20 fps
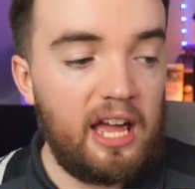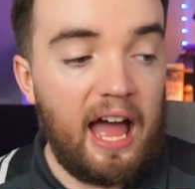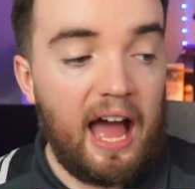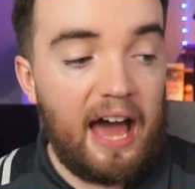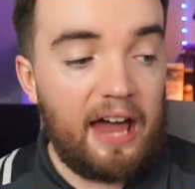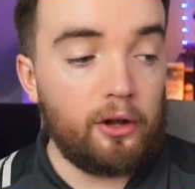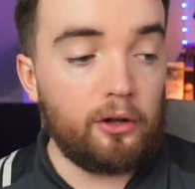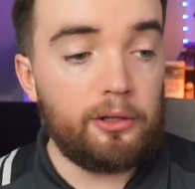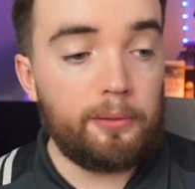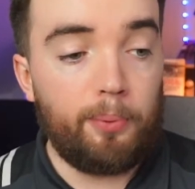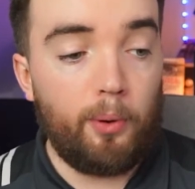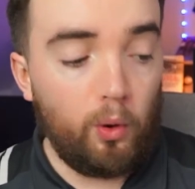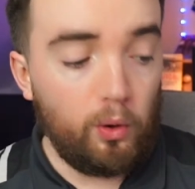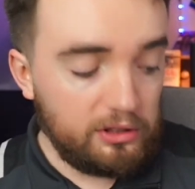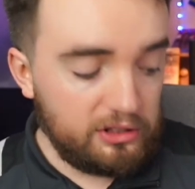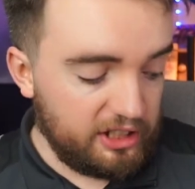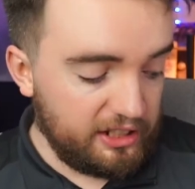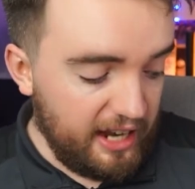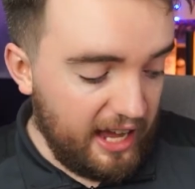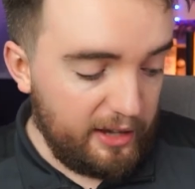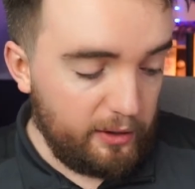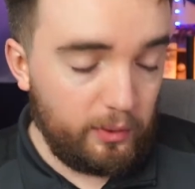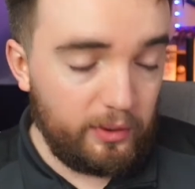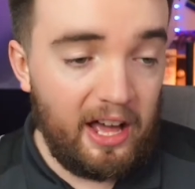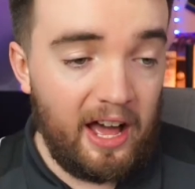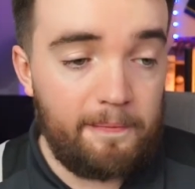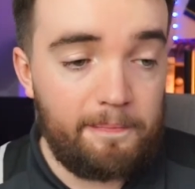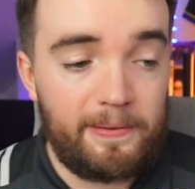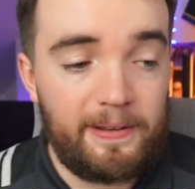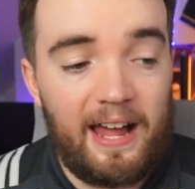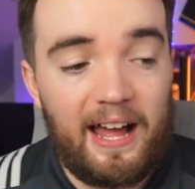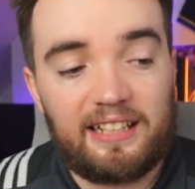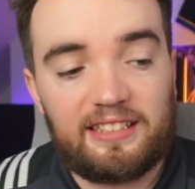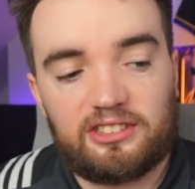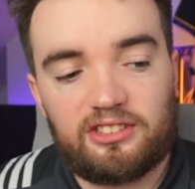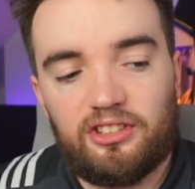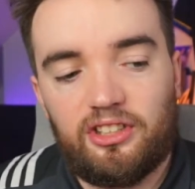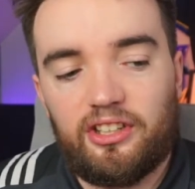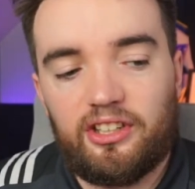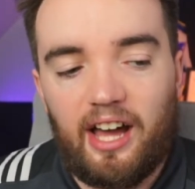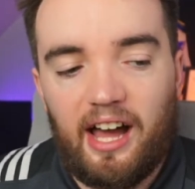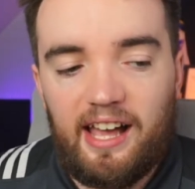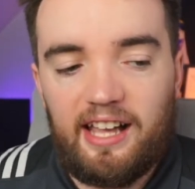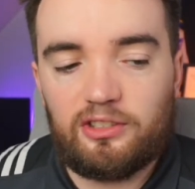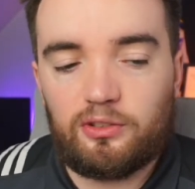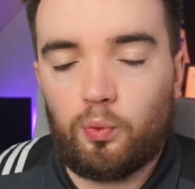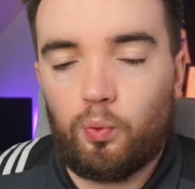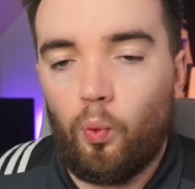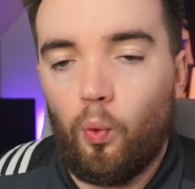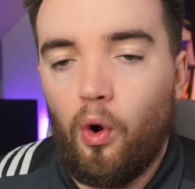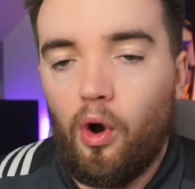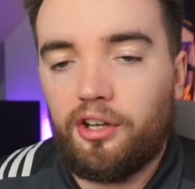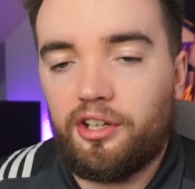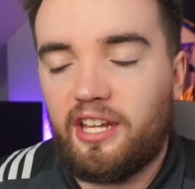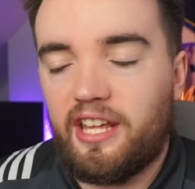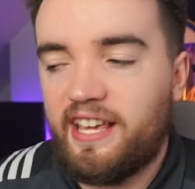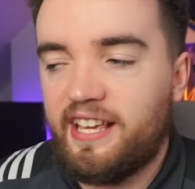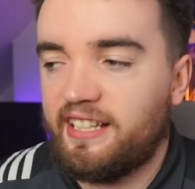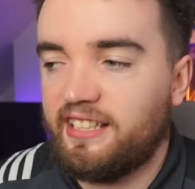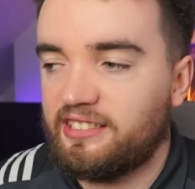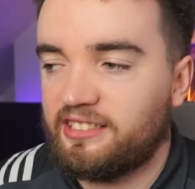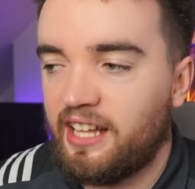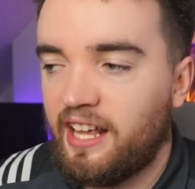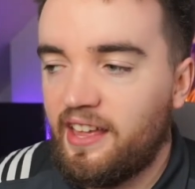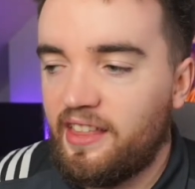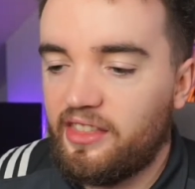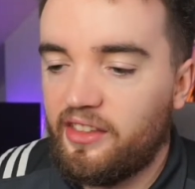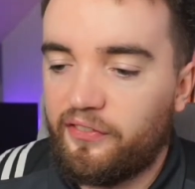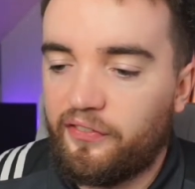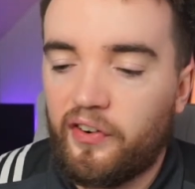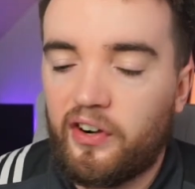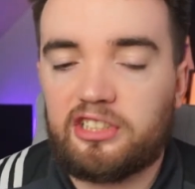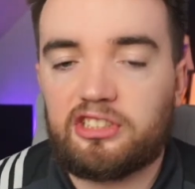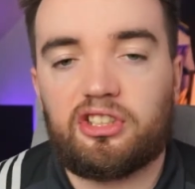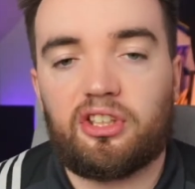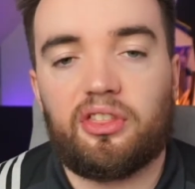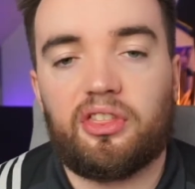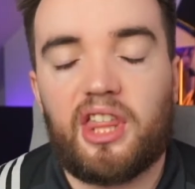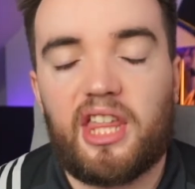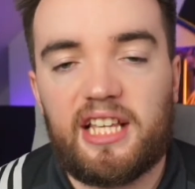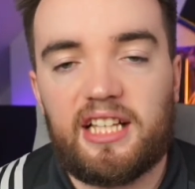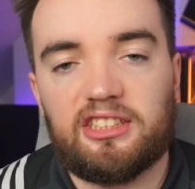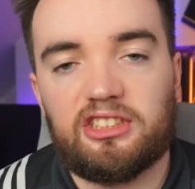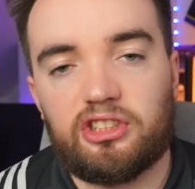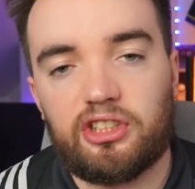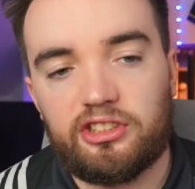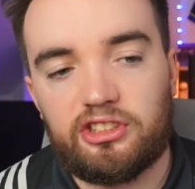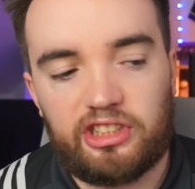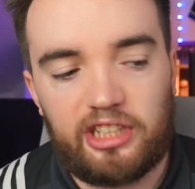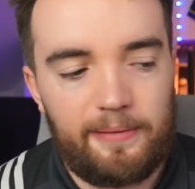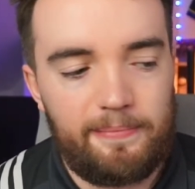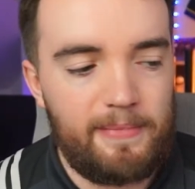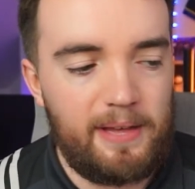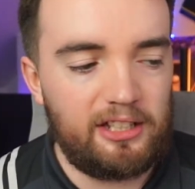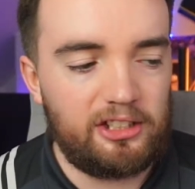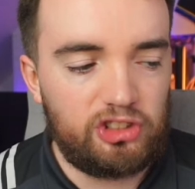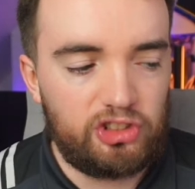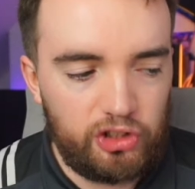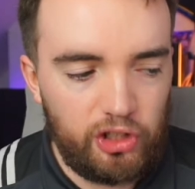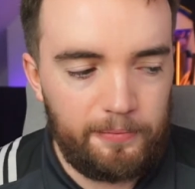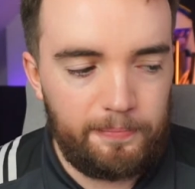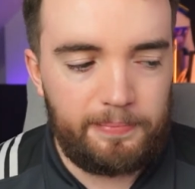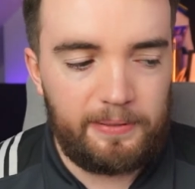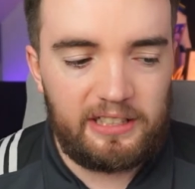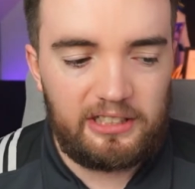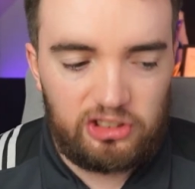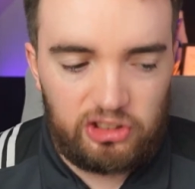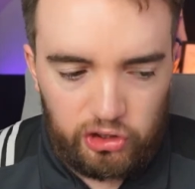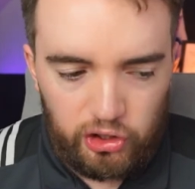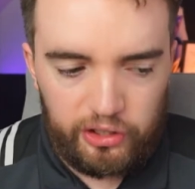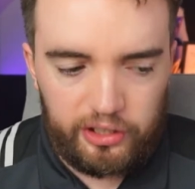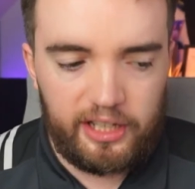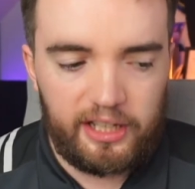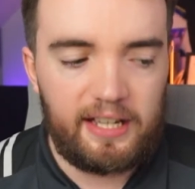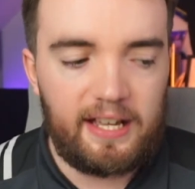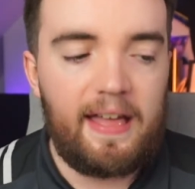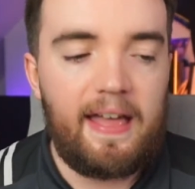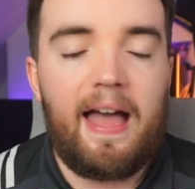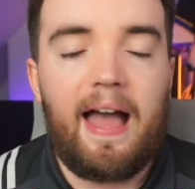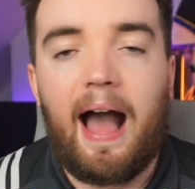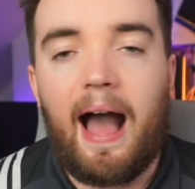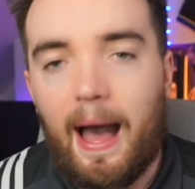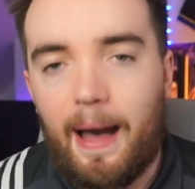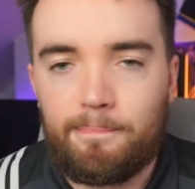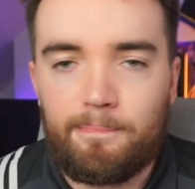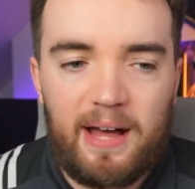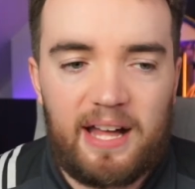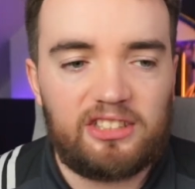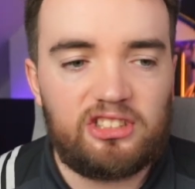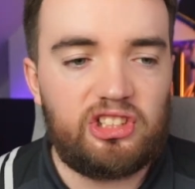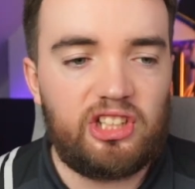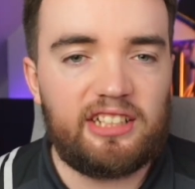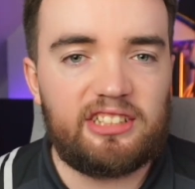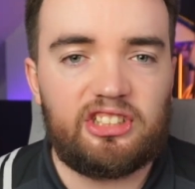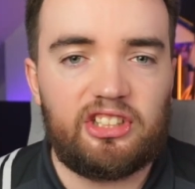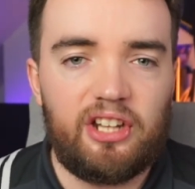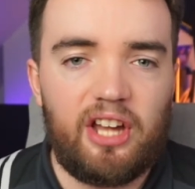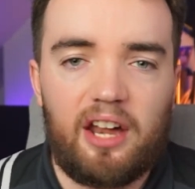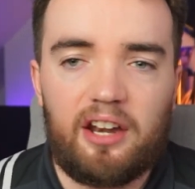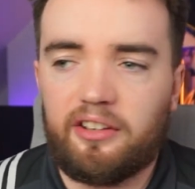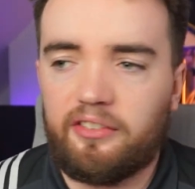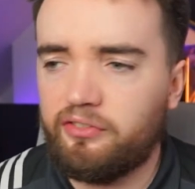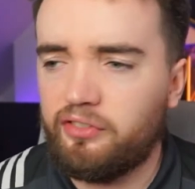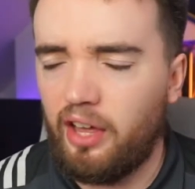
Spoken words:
And on the poll tonight, we have been asking you guys, what is the first thing Sir Jim should be doing at Manchester United?